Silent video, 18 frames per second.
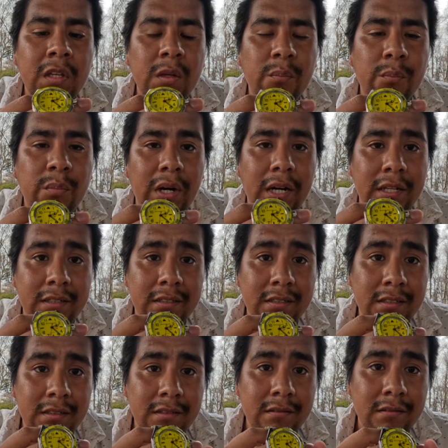
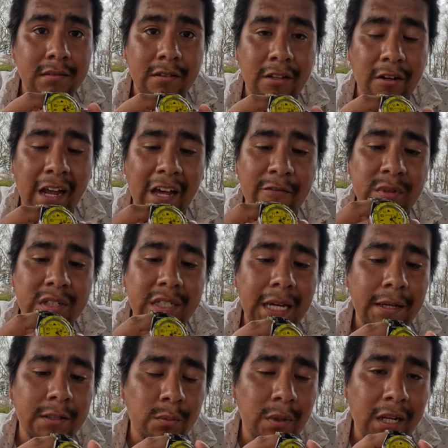but there have been
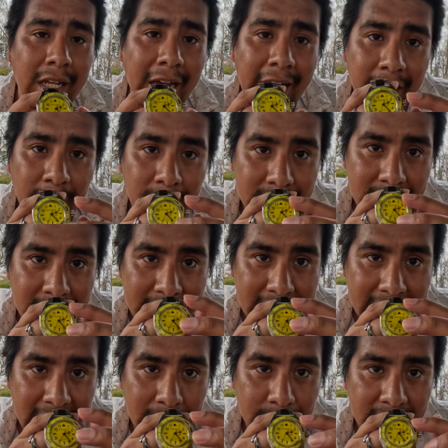times when I always like
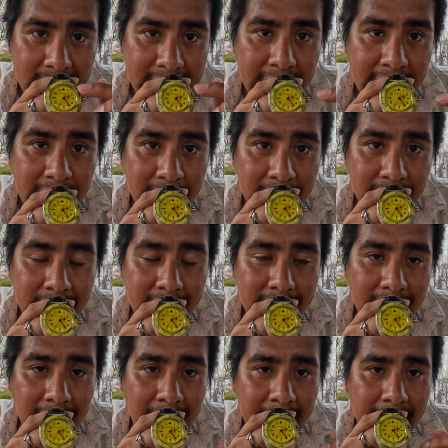to keep it centered,
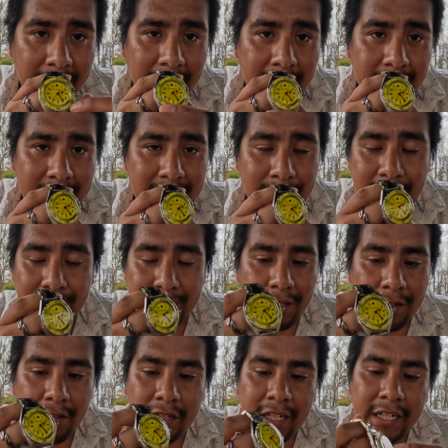and then sometimes
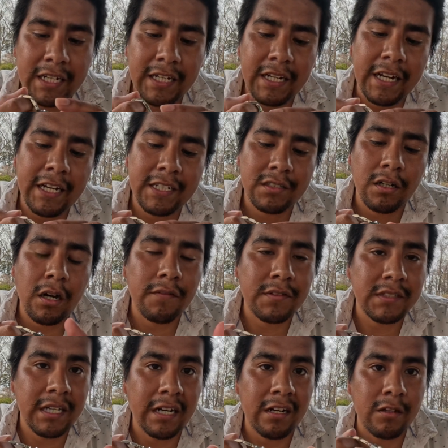I'll look at it and it's
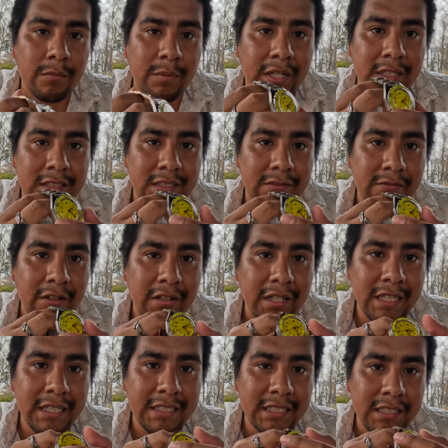off-centered because it's very
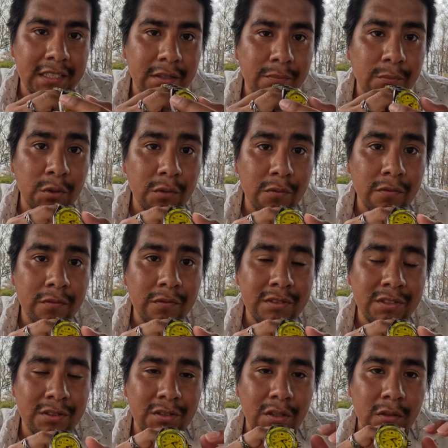easy to move.
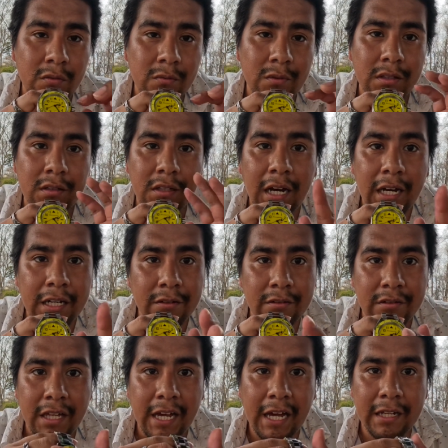So don't rely
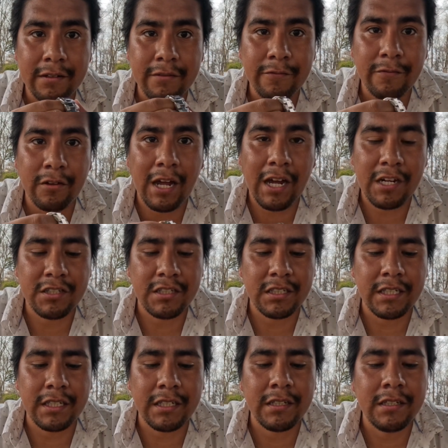on that for
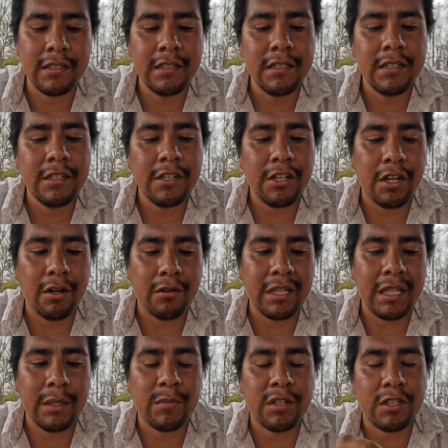actually
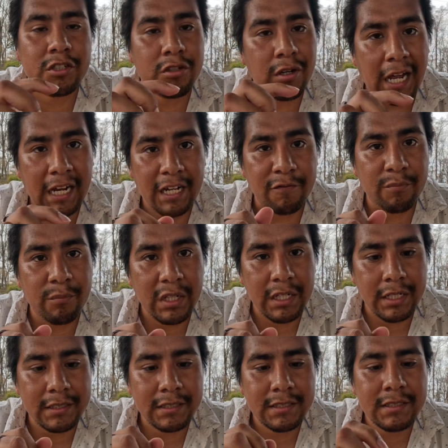keeping track of
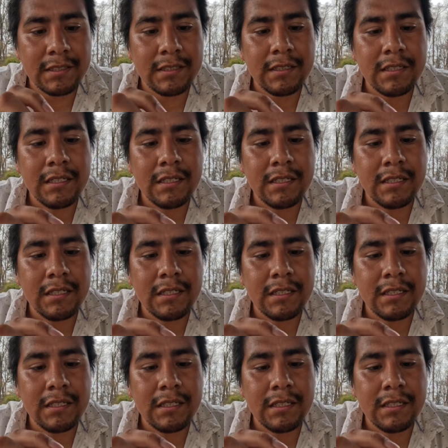minutes.